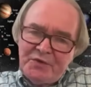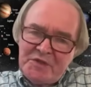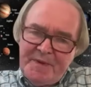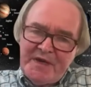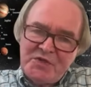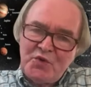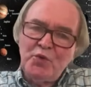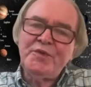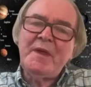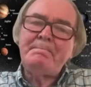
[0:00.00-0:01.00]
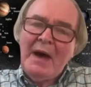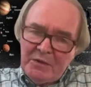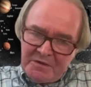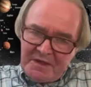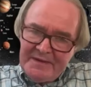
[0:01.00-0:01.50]
space called the
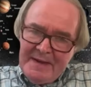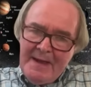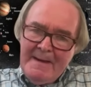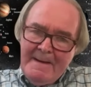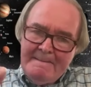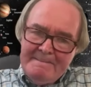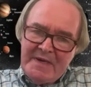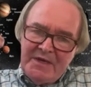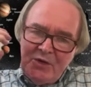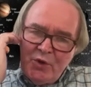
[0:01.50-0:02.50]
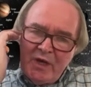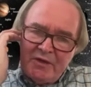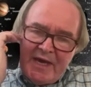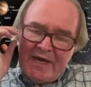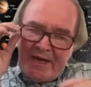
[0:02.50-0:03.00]
bulk,
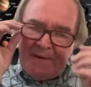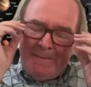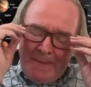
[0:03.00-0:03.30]
BULK.